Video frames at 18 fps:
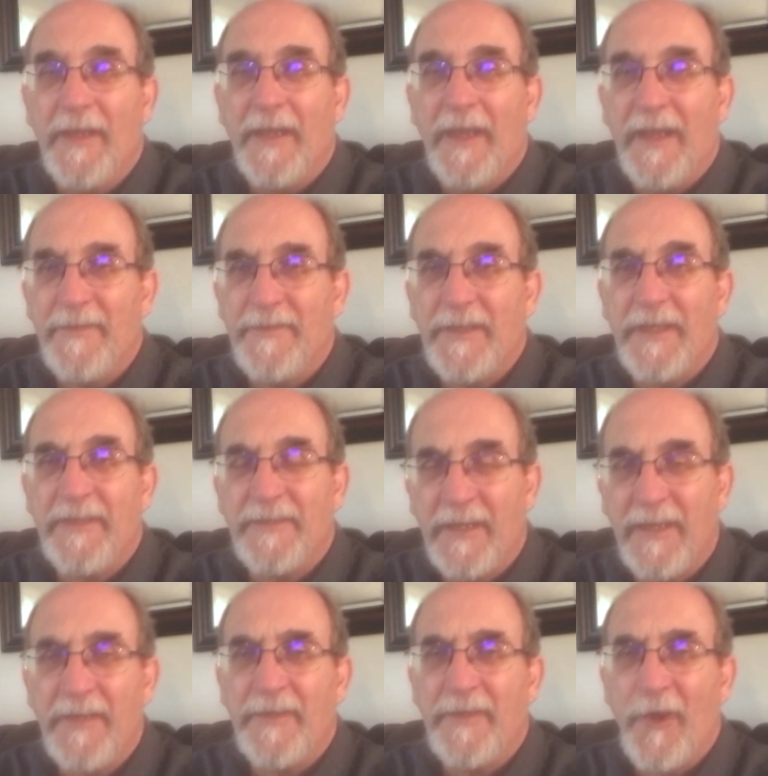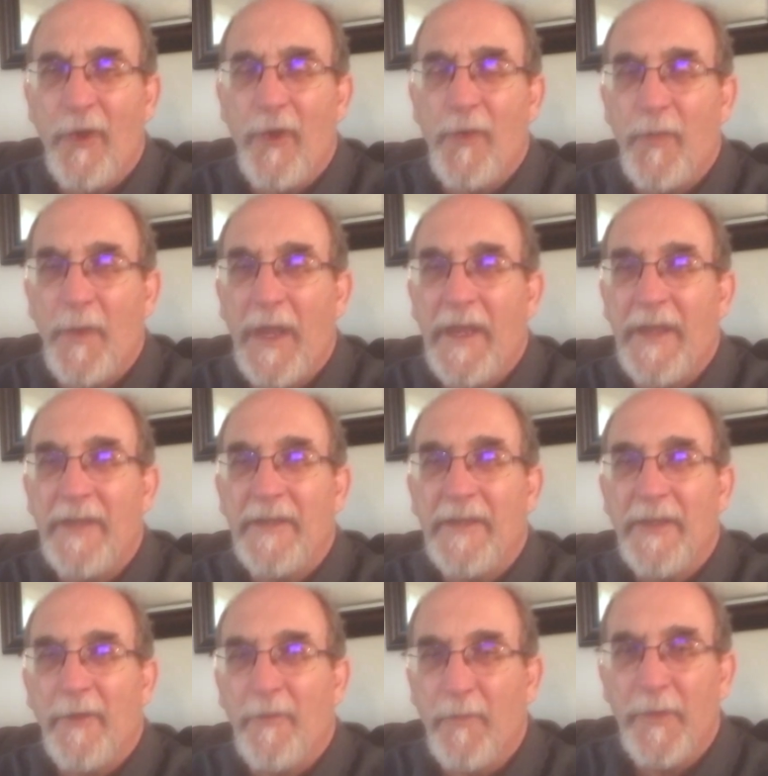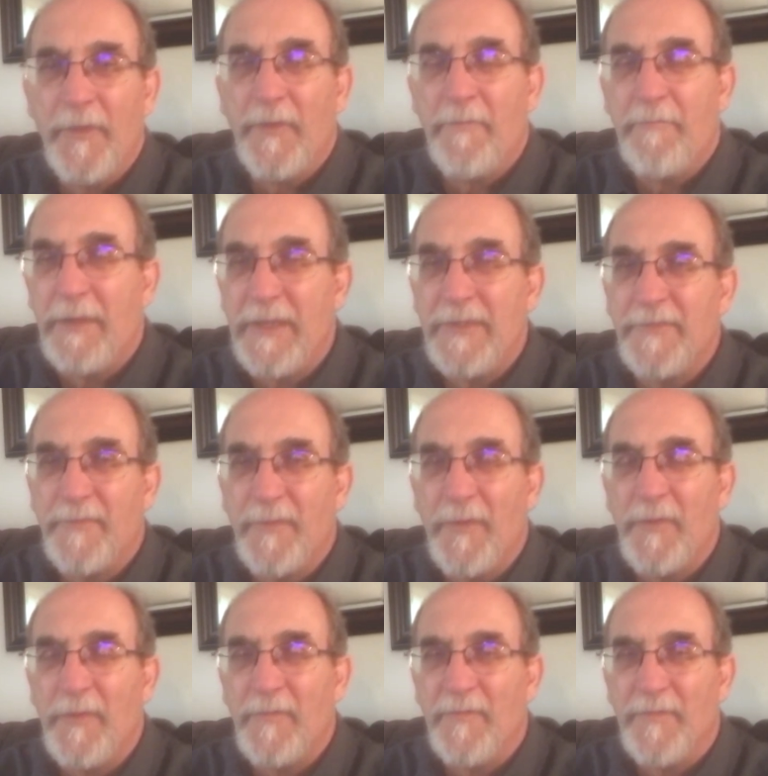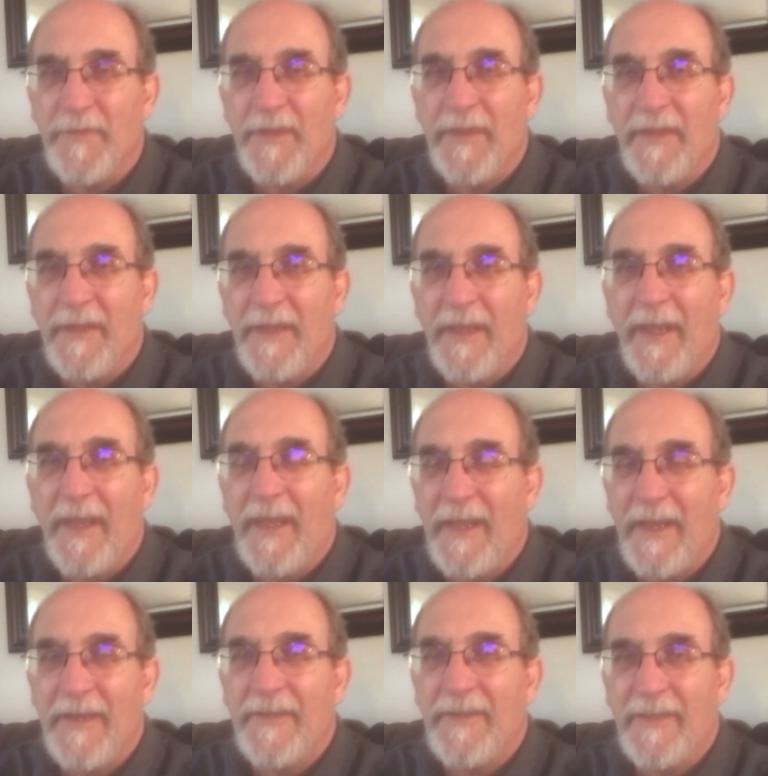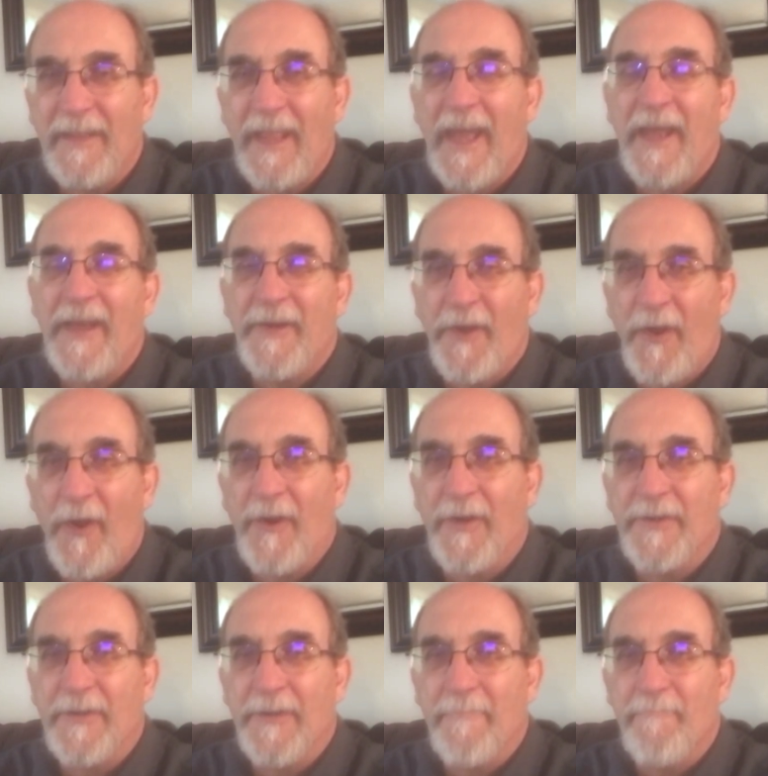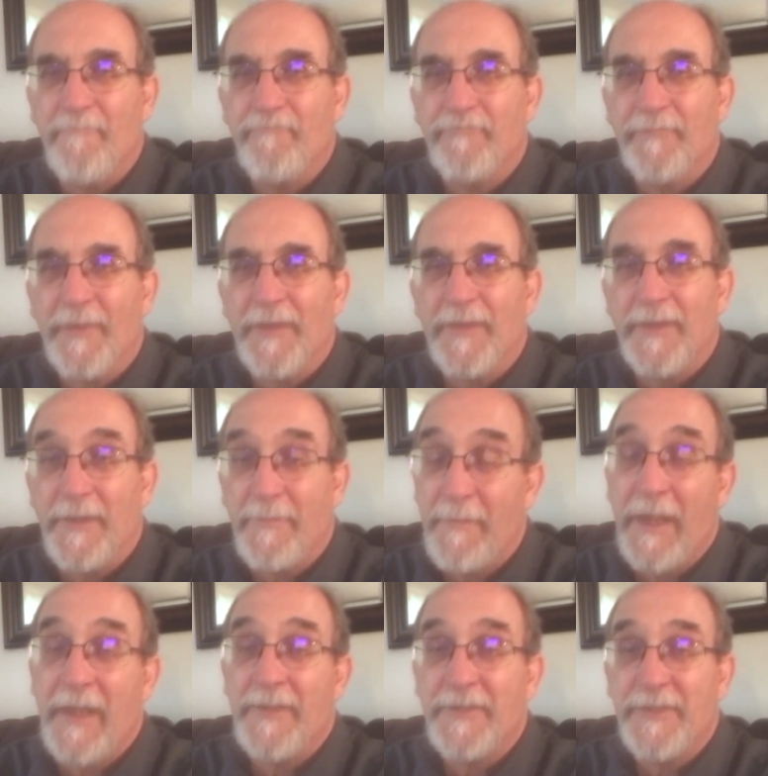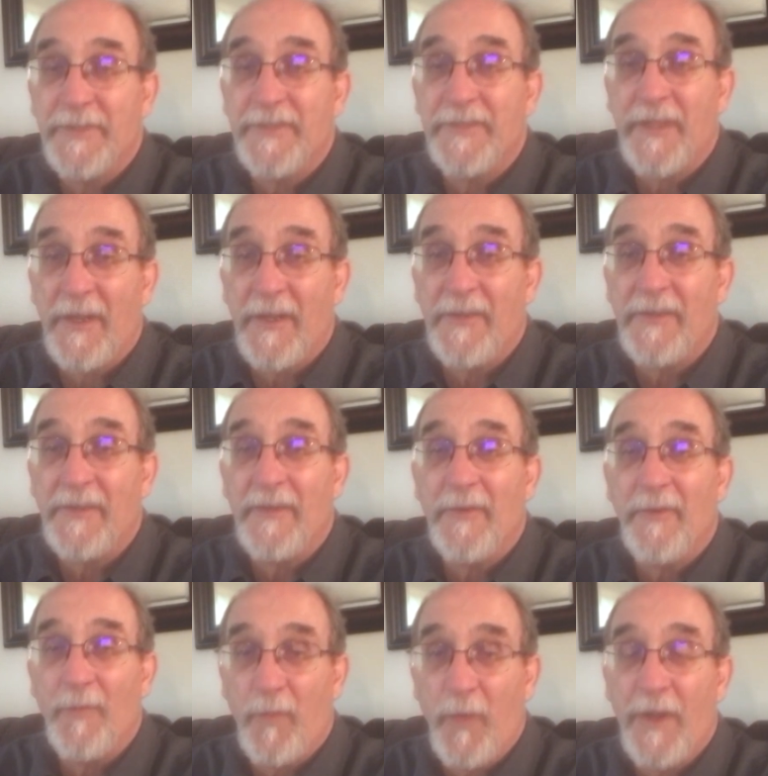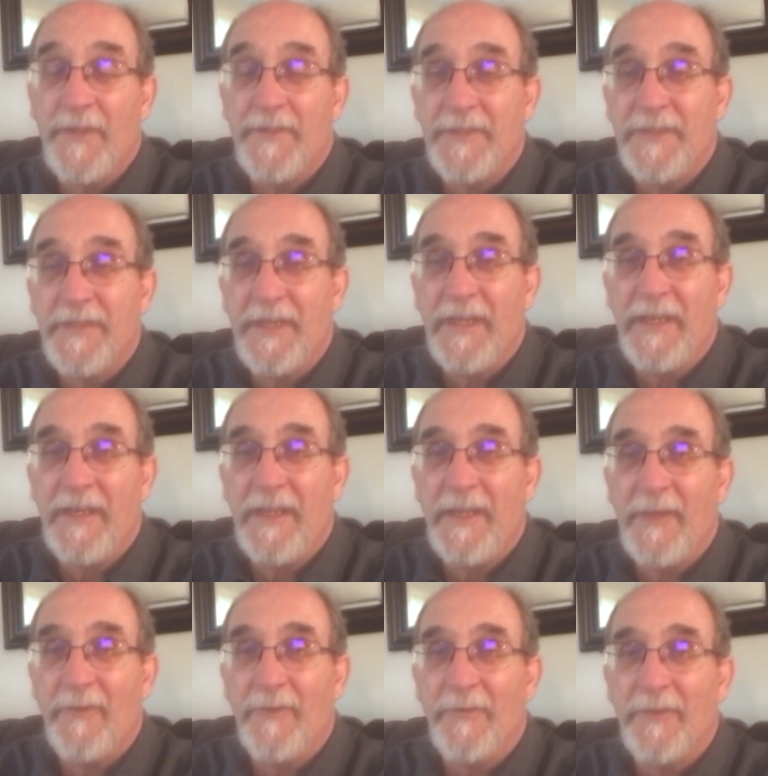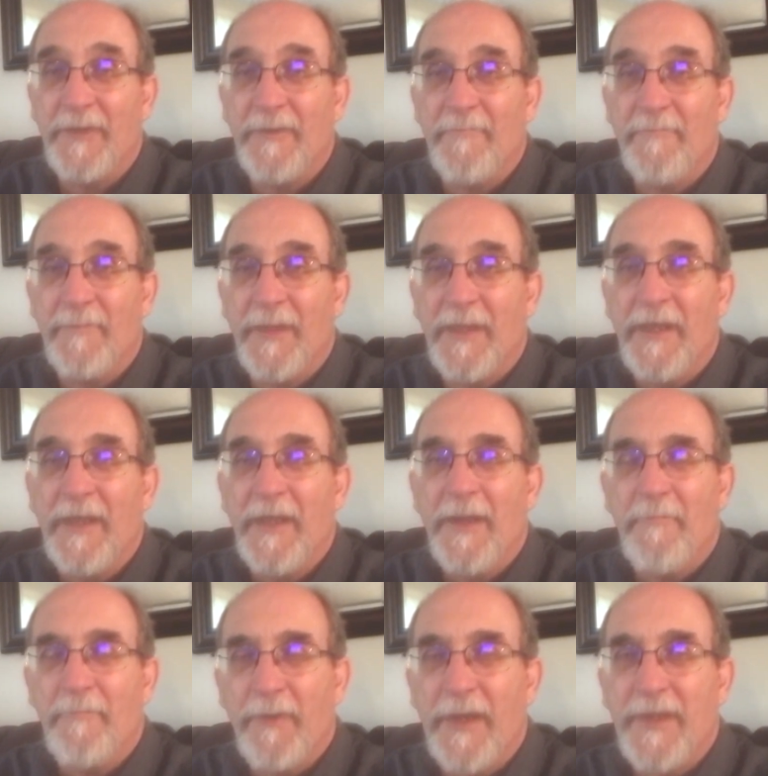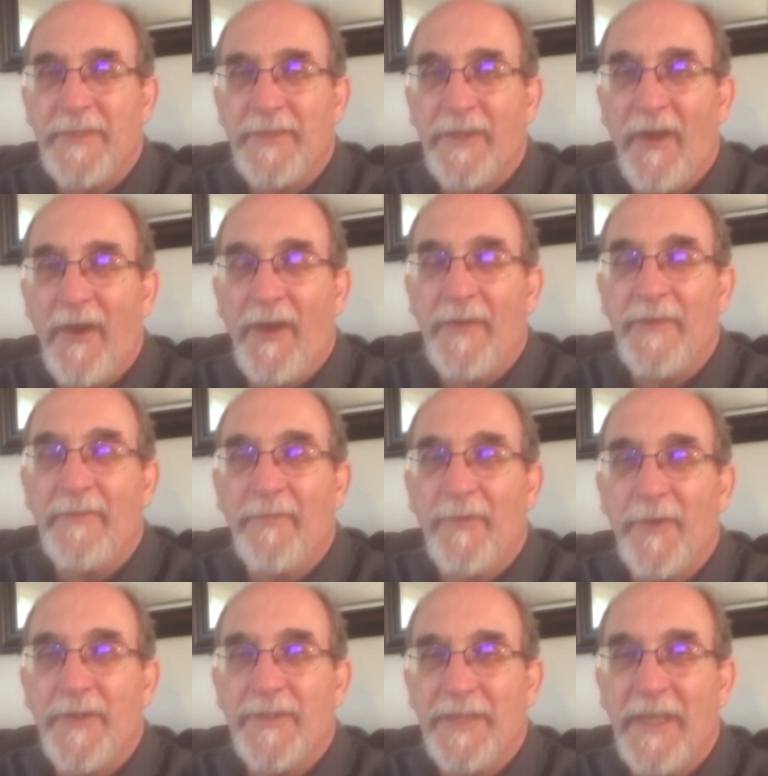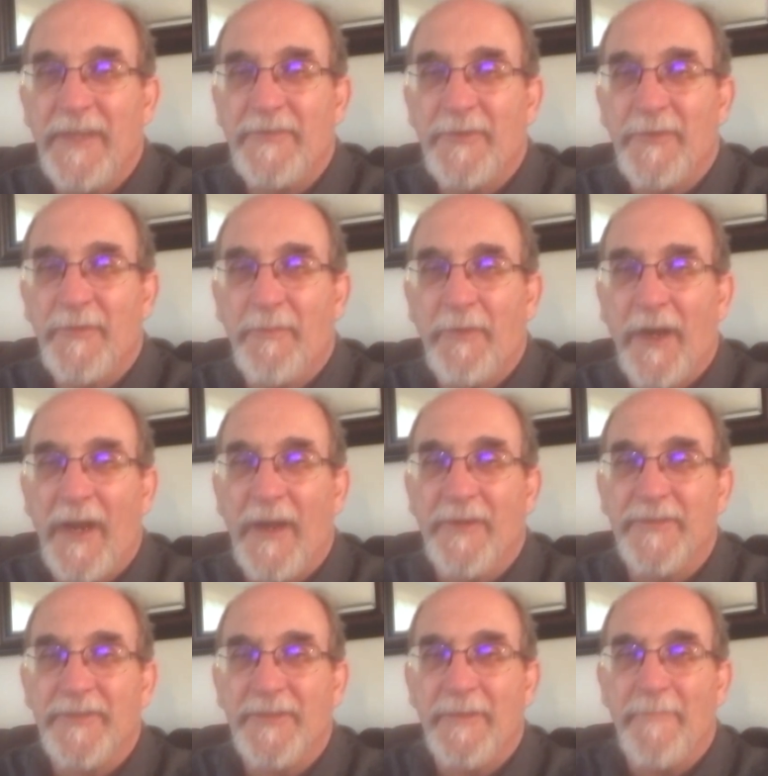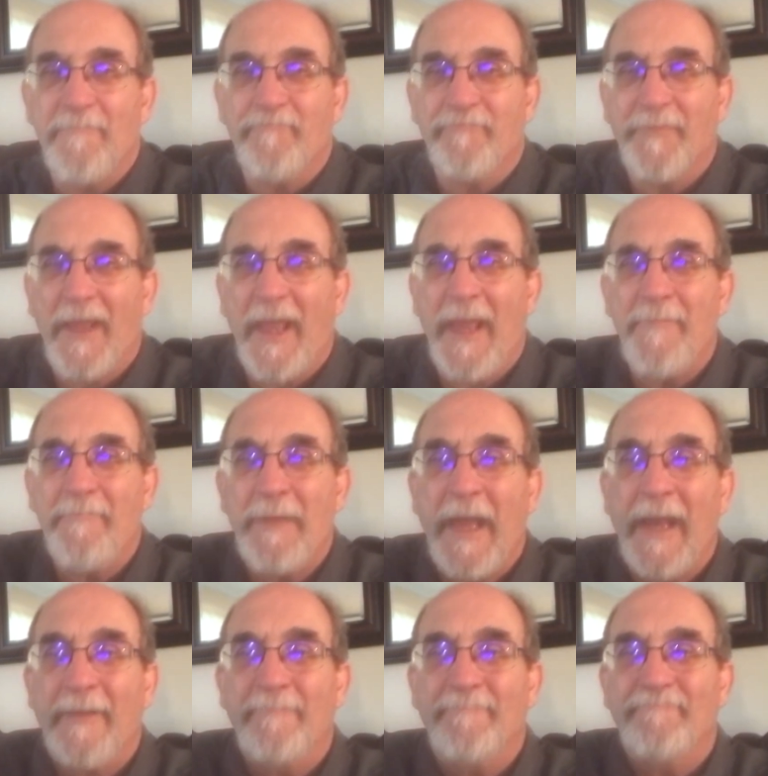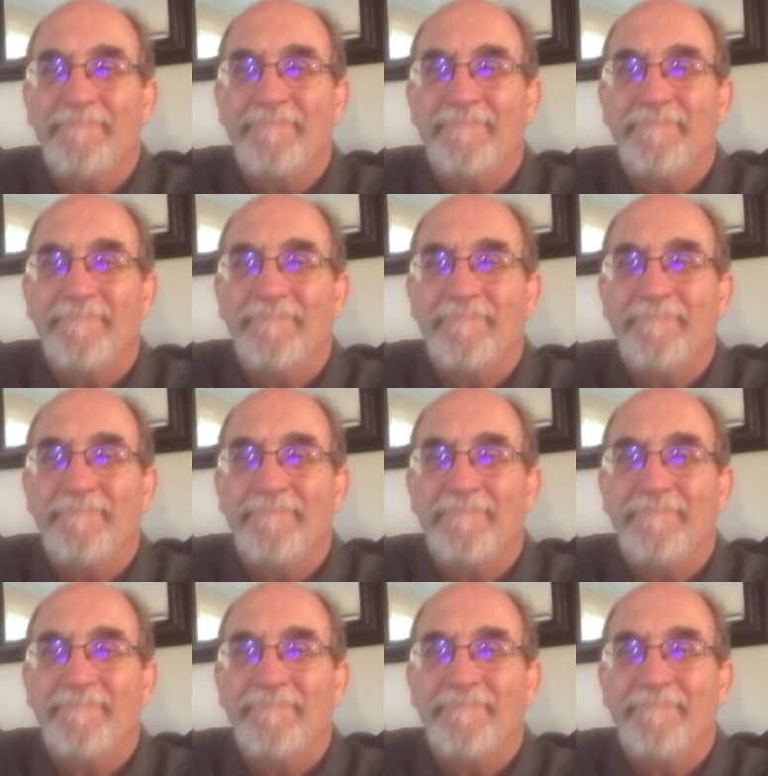and then can go away with a peaceful and glad heart. The man's son was indeed healed. Praise God for his answered prayers. Amen.